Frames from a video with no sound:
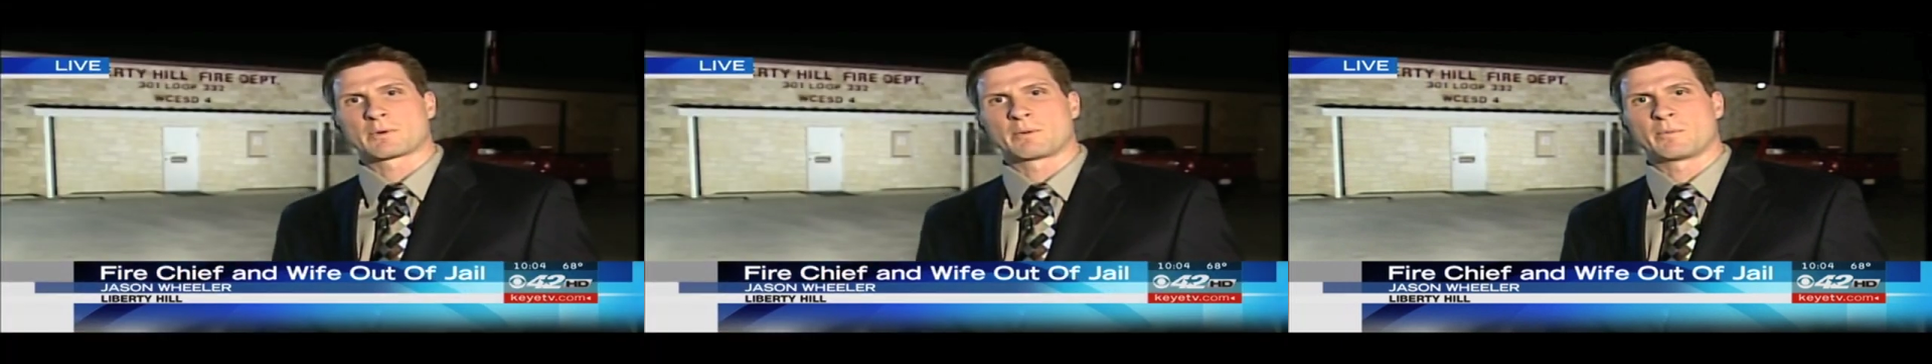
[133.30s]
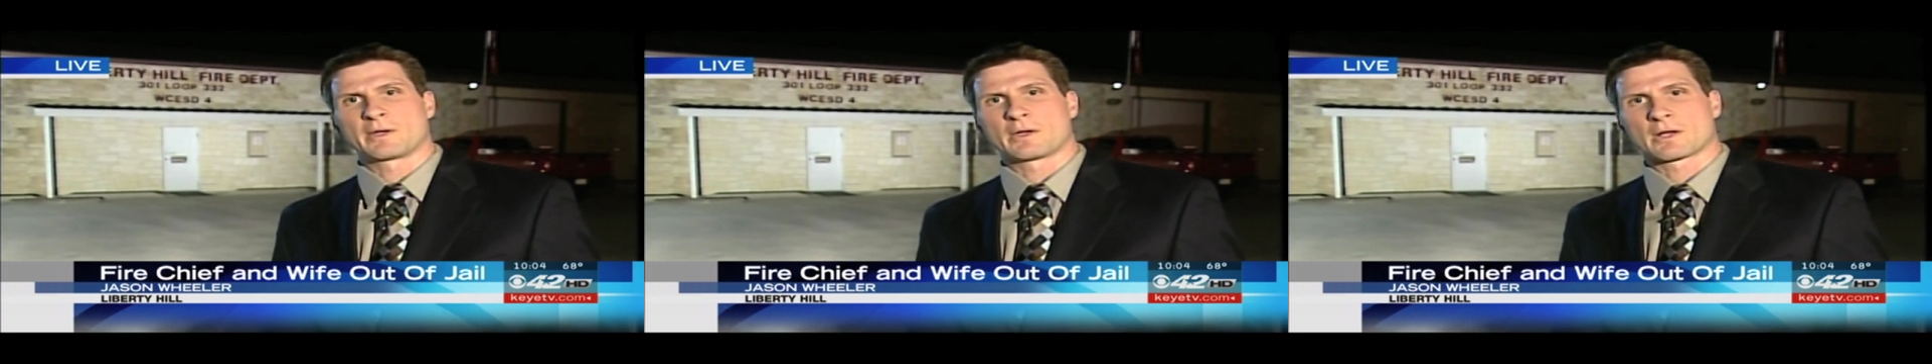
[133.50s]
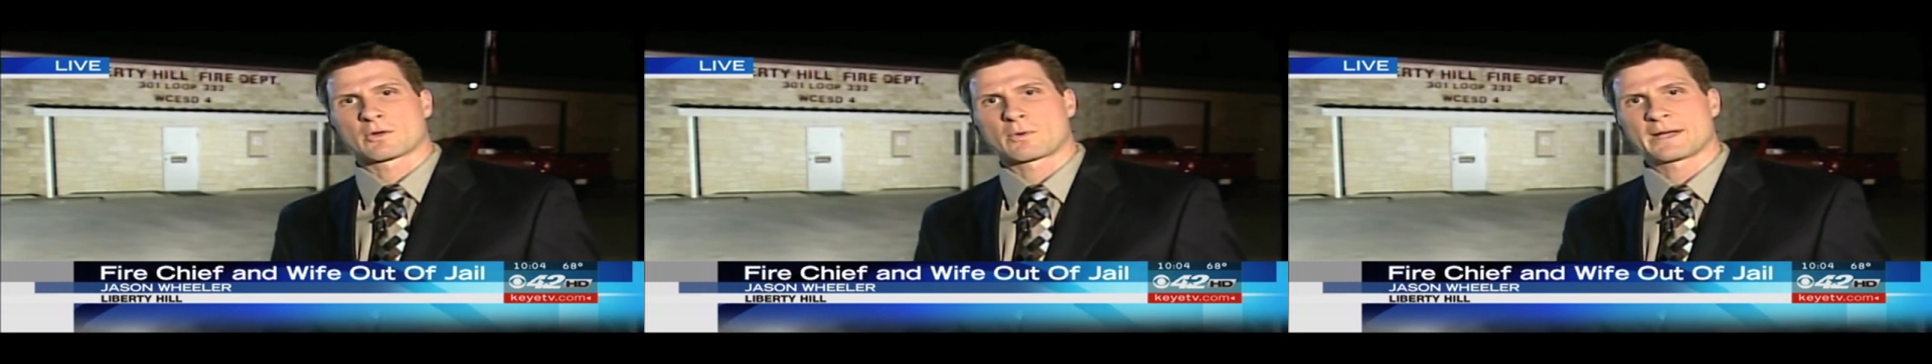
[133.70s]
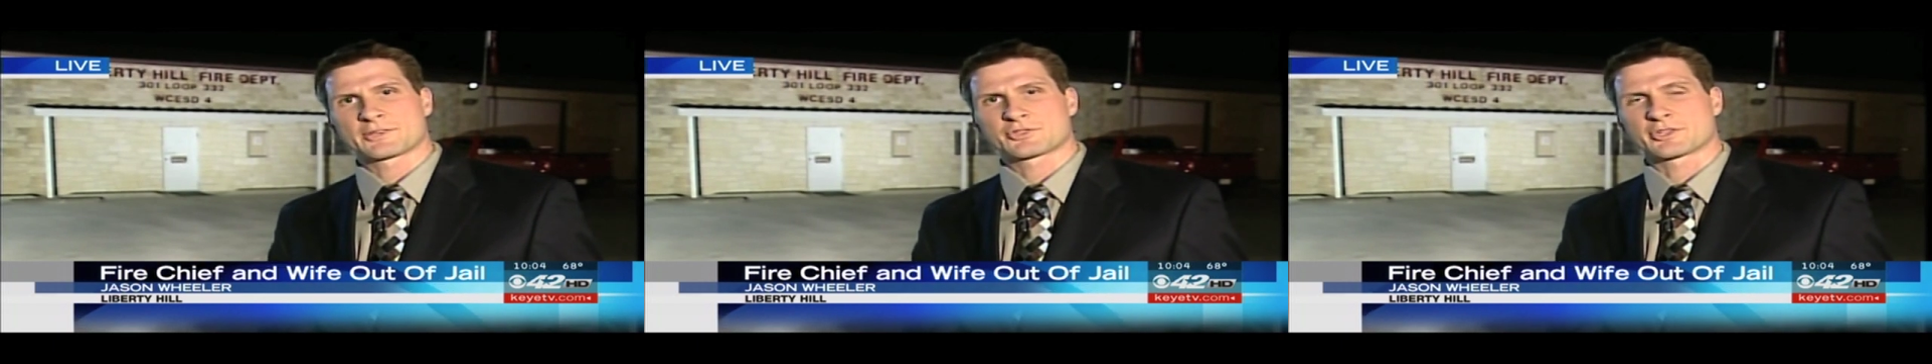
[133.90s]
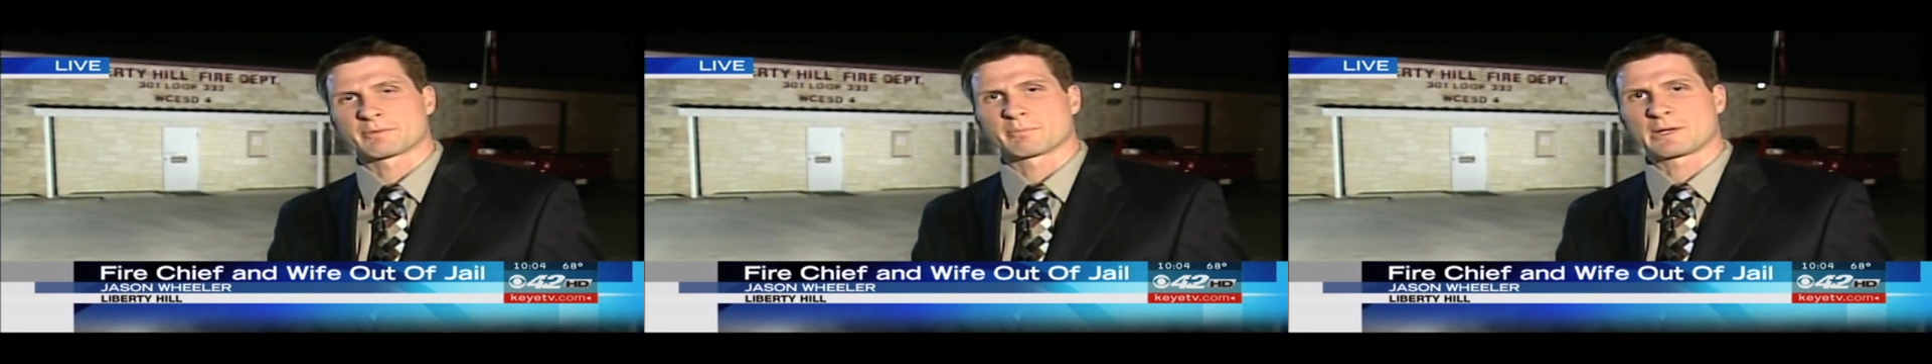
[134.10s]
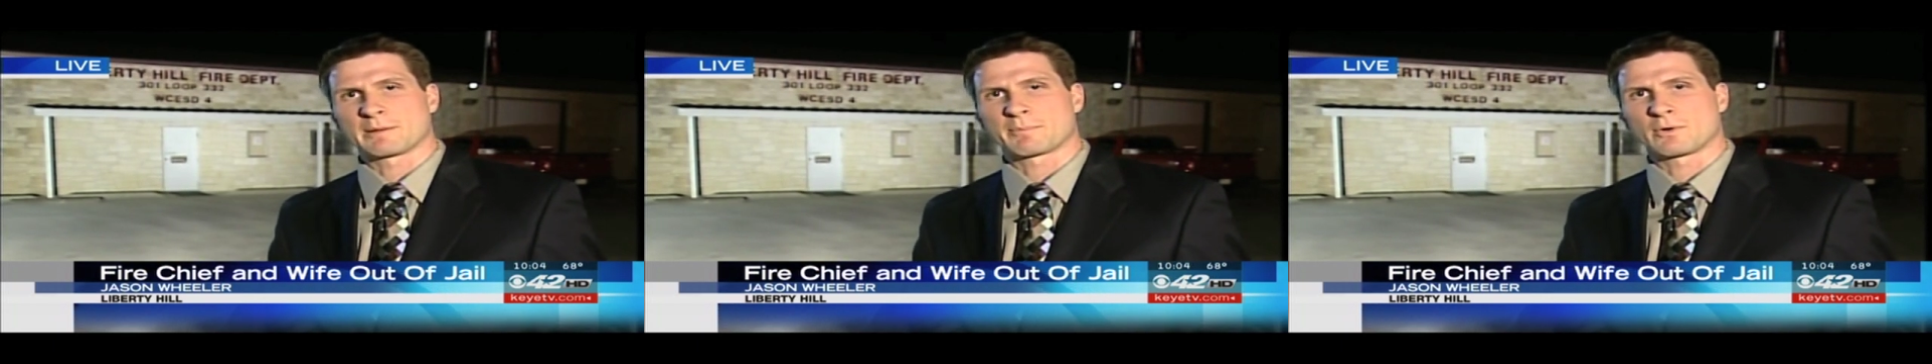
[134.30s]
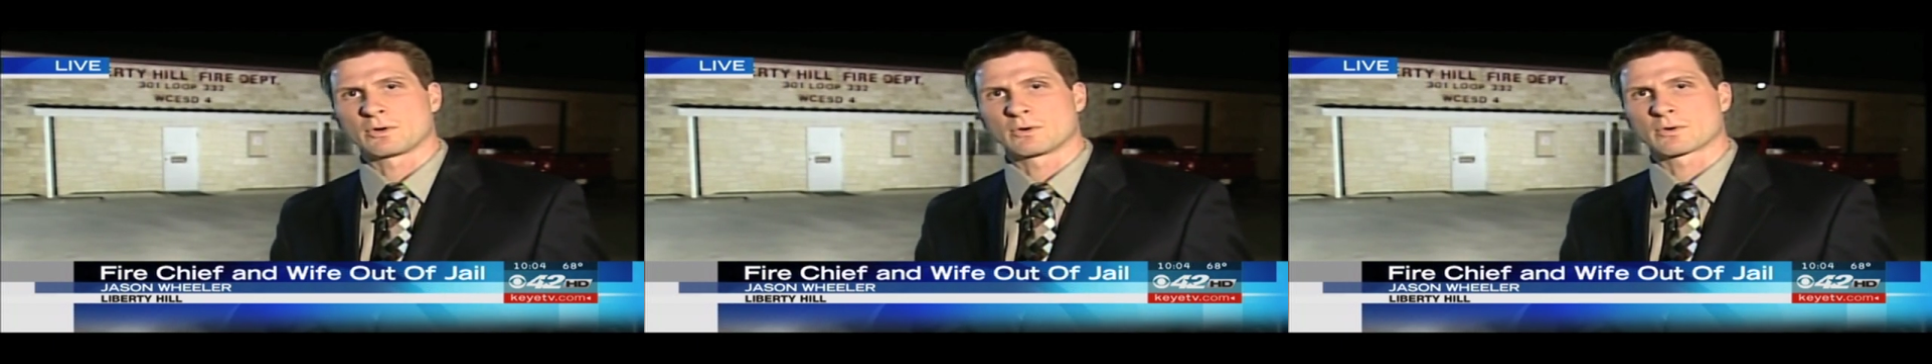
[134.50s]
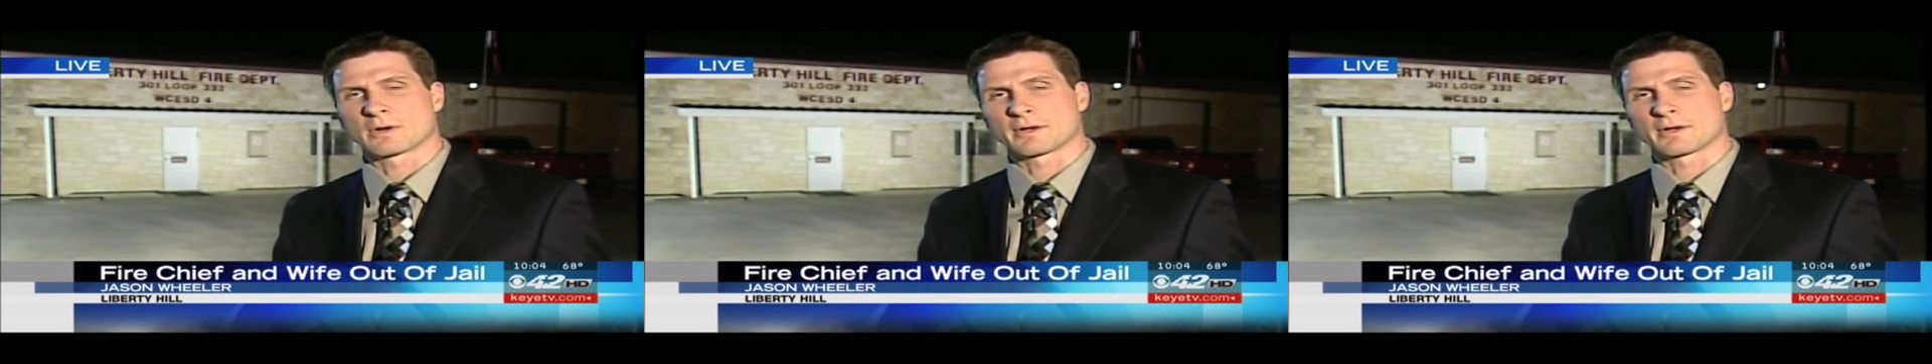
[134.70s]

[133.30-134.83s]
when we question people who are